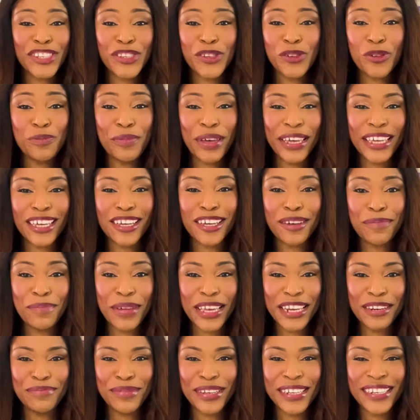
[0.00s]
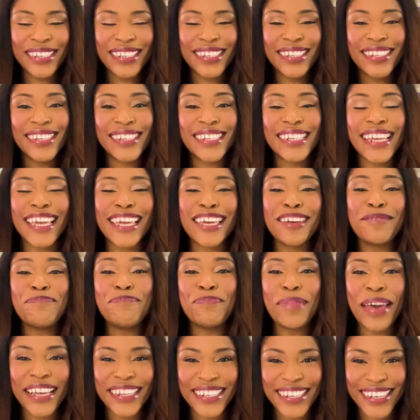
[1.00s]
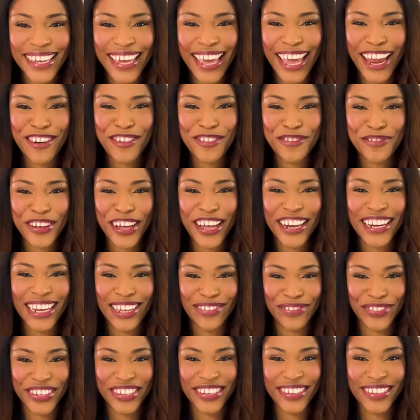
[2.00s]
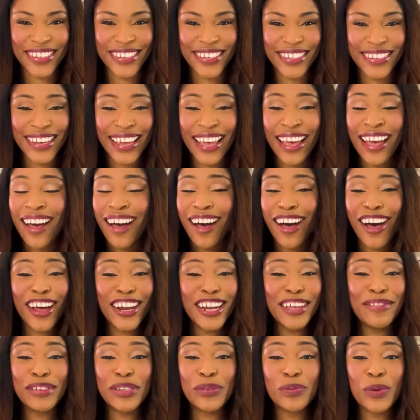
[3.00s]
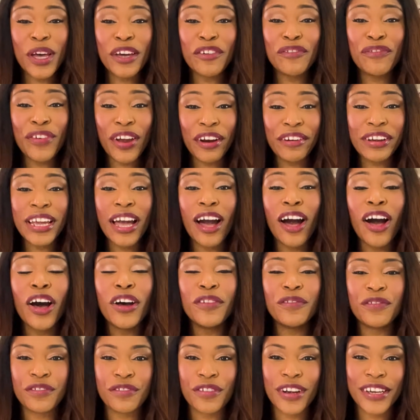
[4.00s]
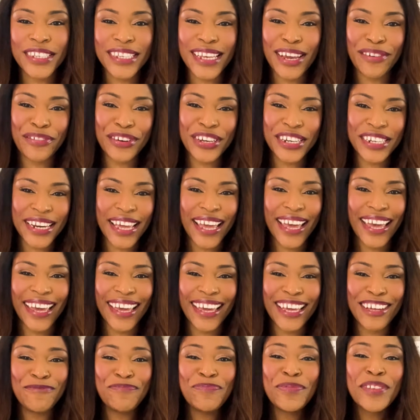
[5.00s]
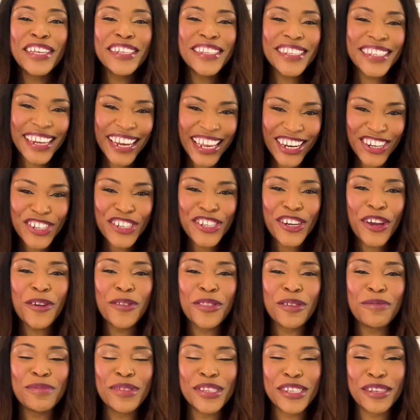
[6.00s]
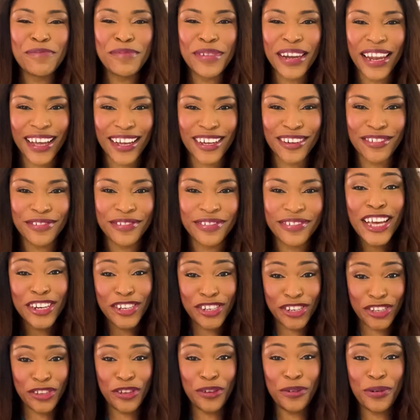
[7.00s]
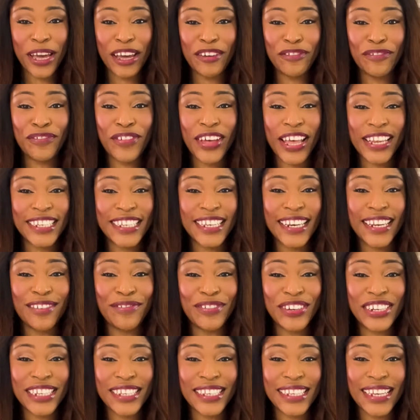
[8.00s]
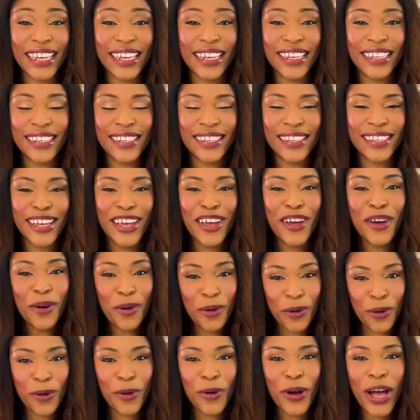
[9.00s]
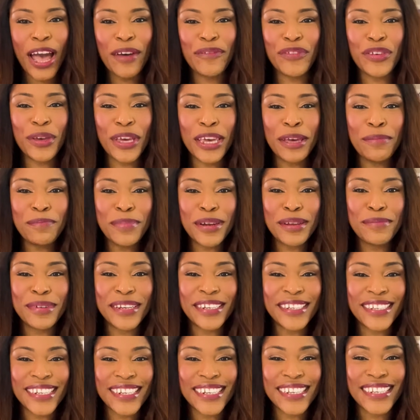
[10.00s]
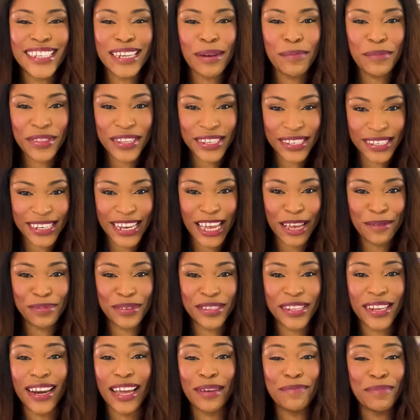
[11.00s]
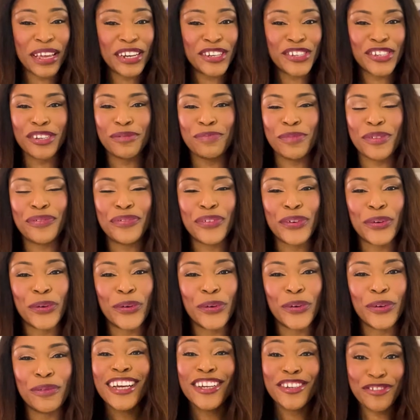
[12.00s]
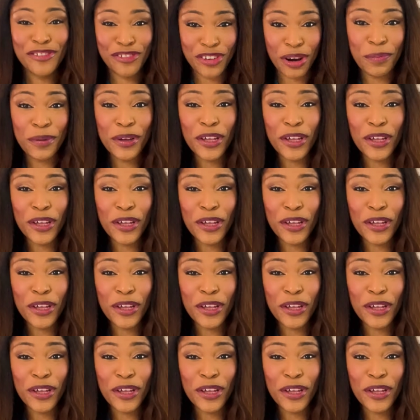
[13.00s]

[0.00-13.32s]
Let's all make a commitment to taking better care of our livers. Our livers work very hard for us every day, so let's show them some love. Do you have fatty liver disease? Or have you implemented some of the steps that I mentioned before?